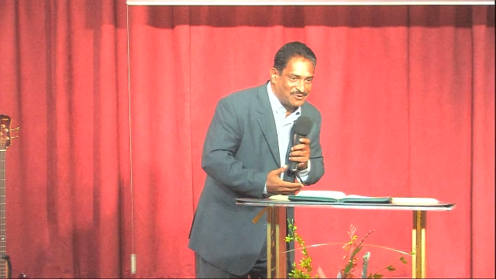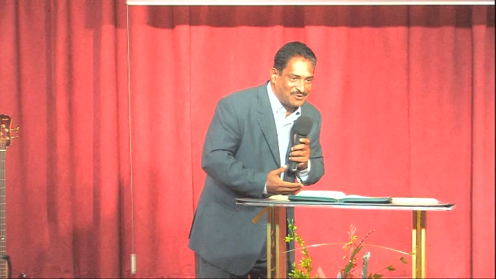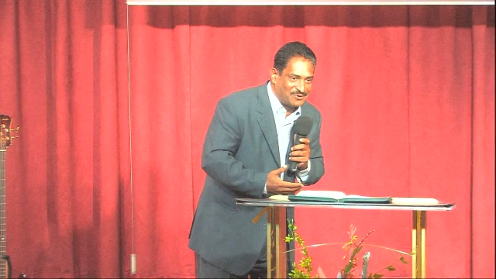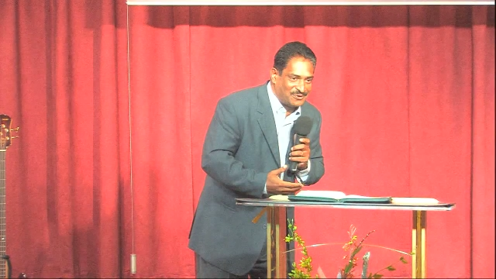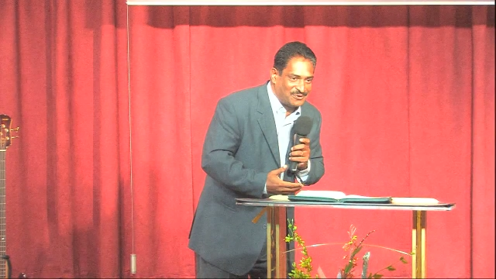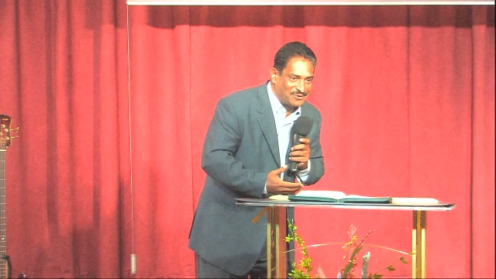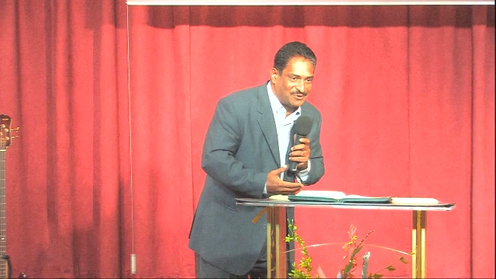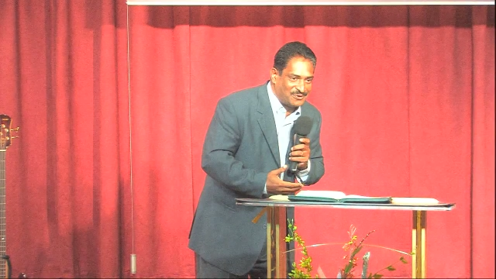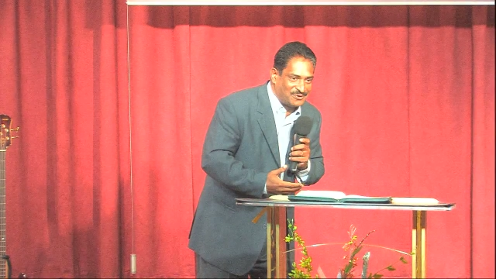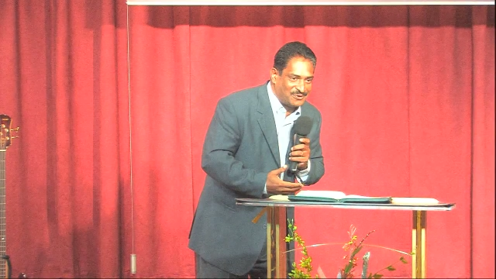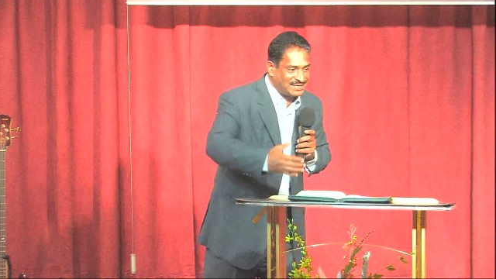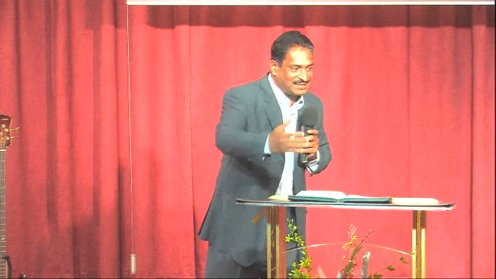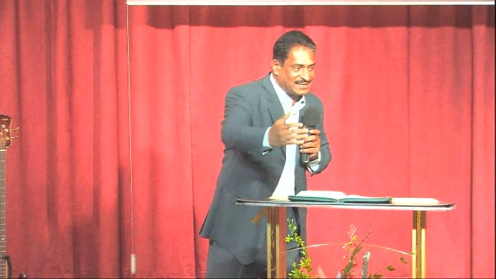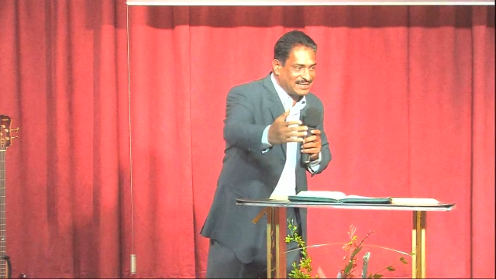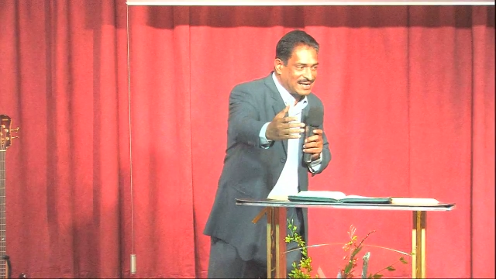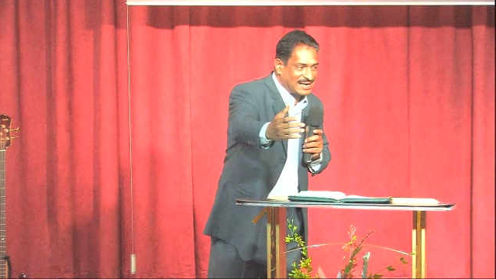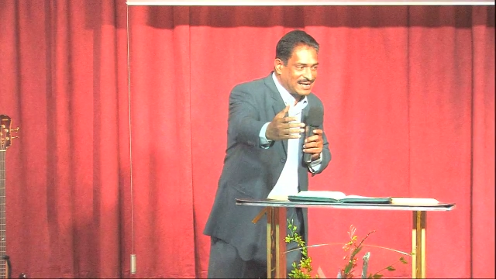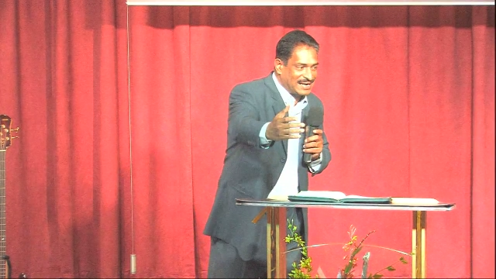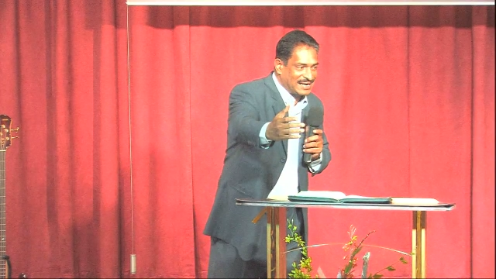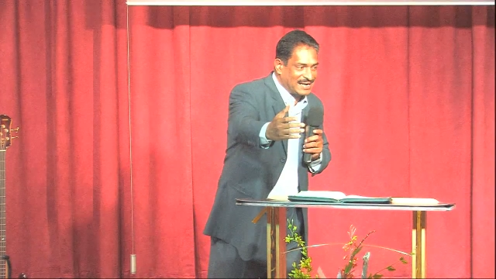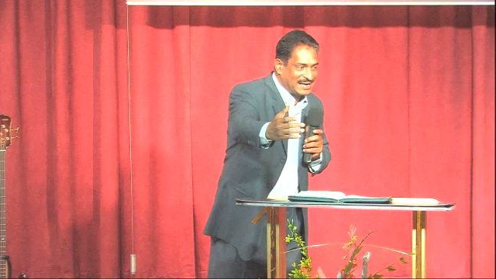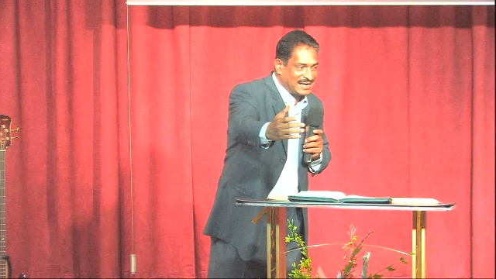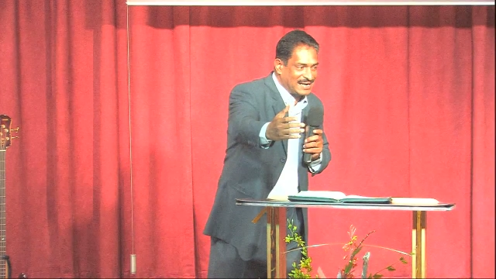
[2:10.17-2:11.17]
down, but the
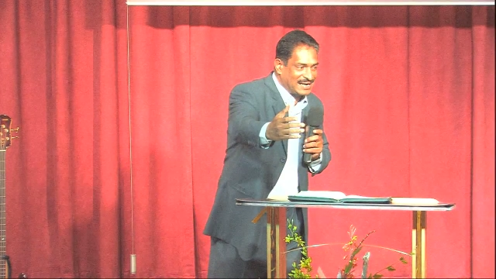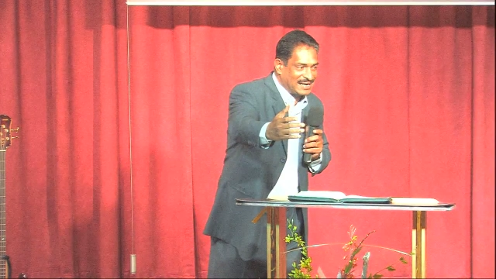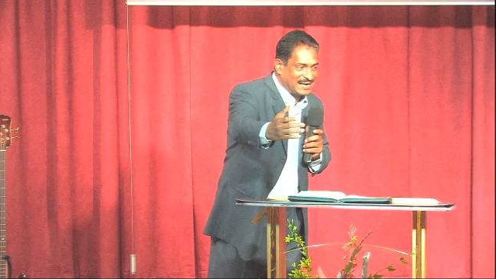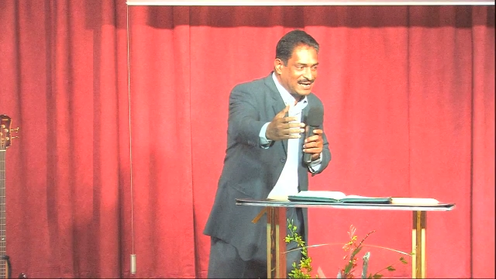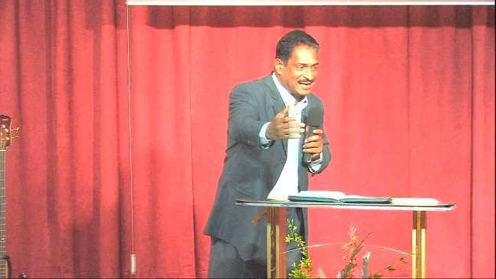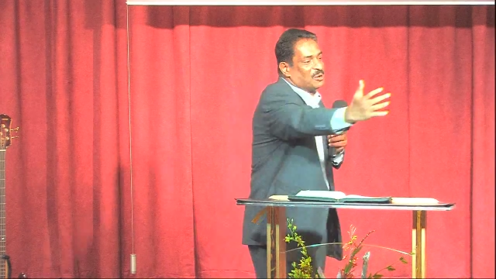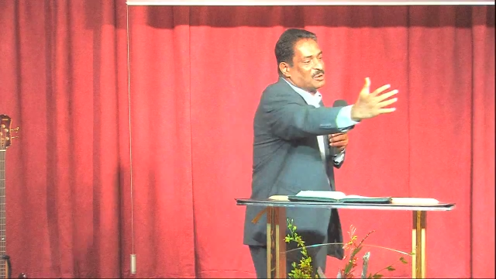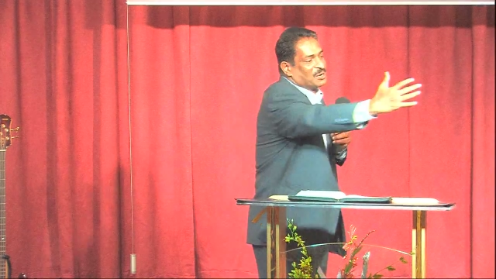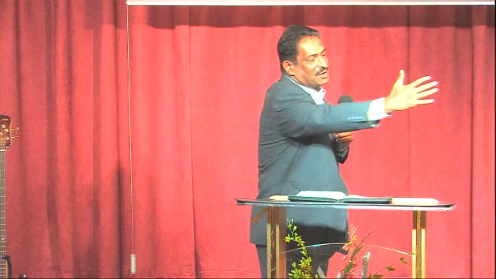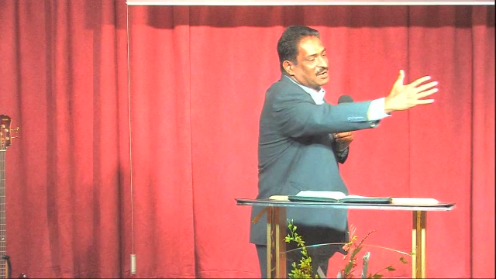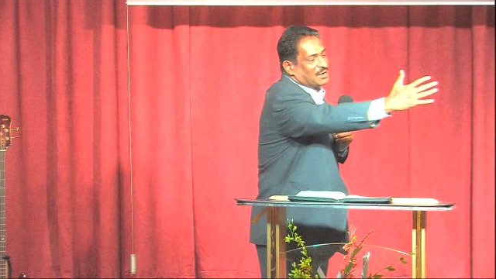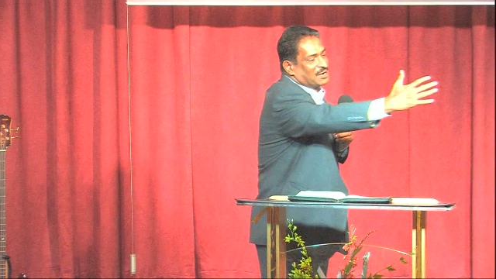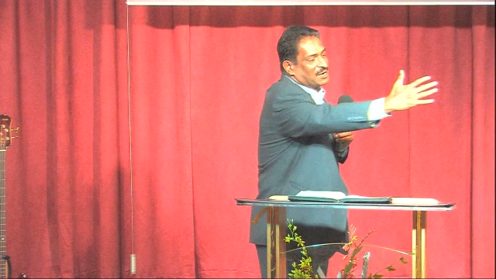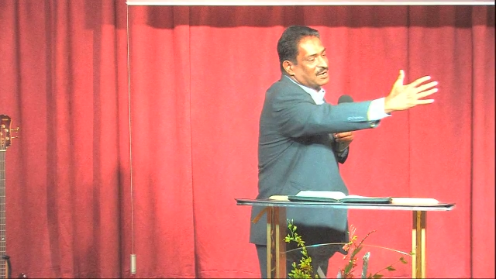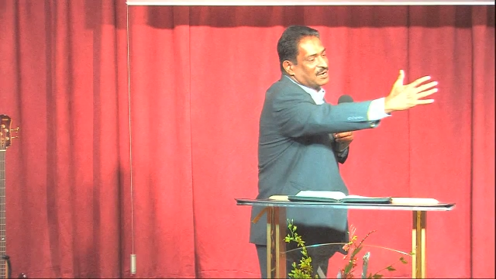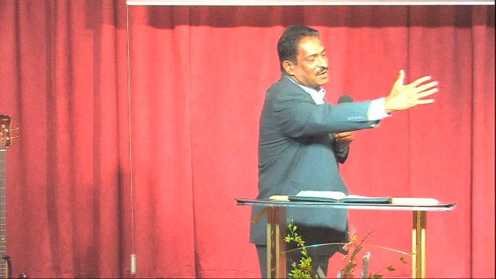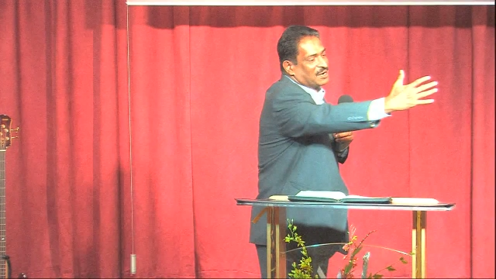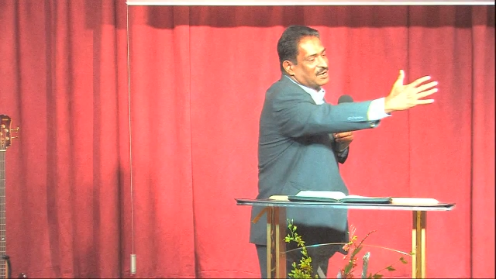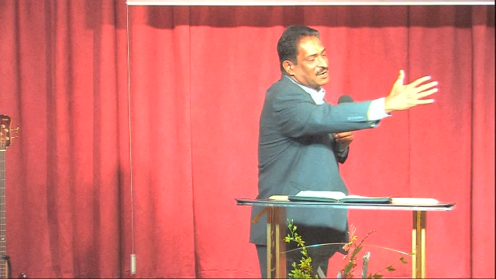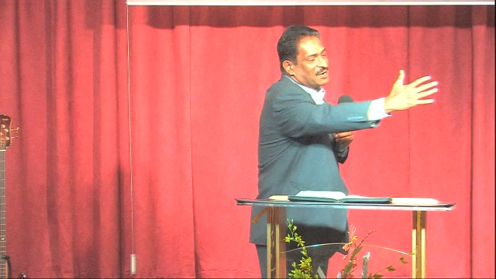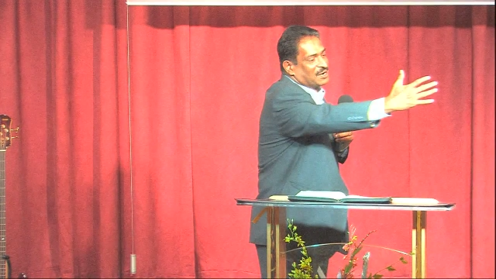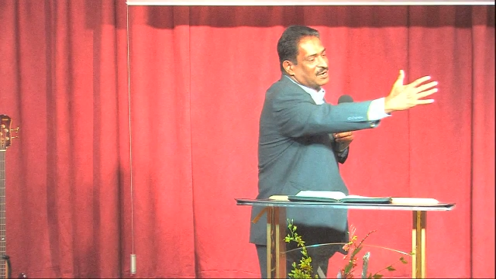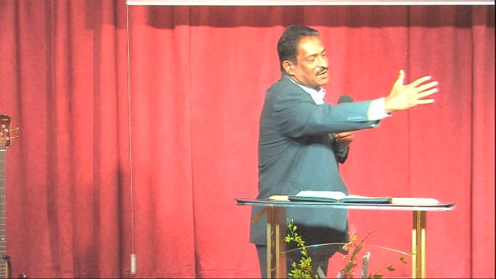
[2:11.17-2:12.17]
translator held him from
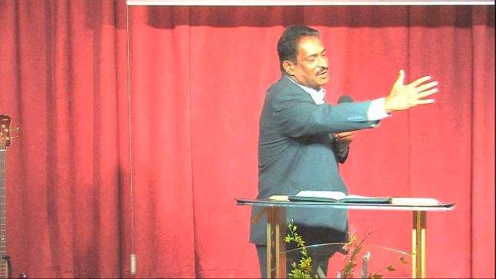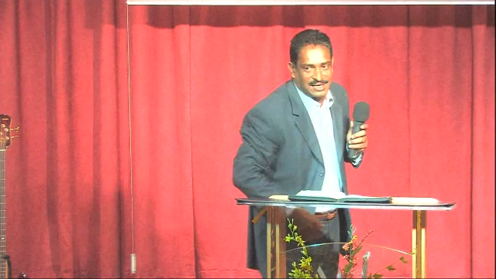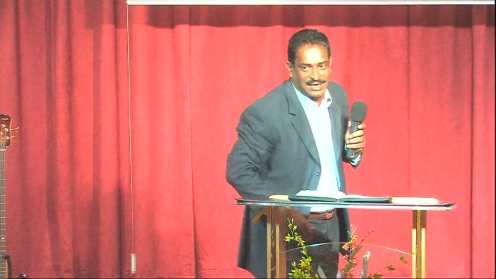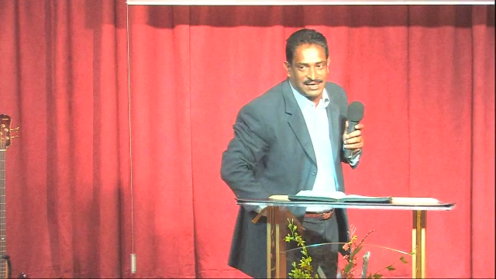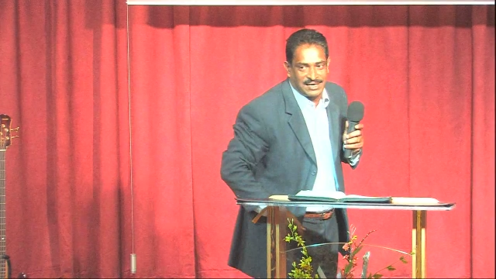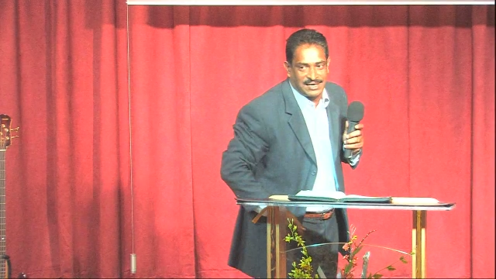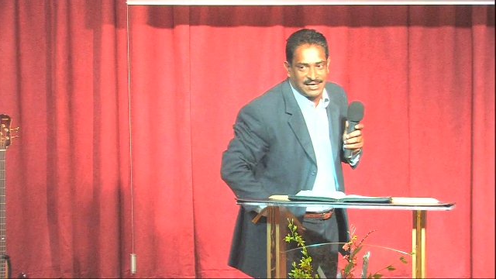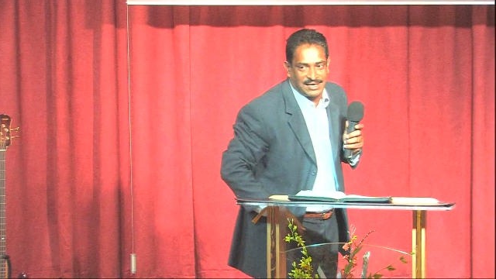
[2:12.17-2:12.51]
the other side.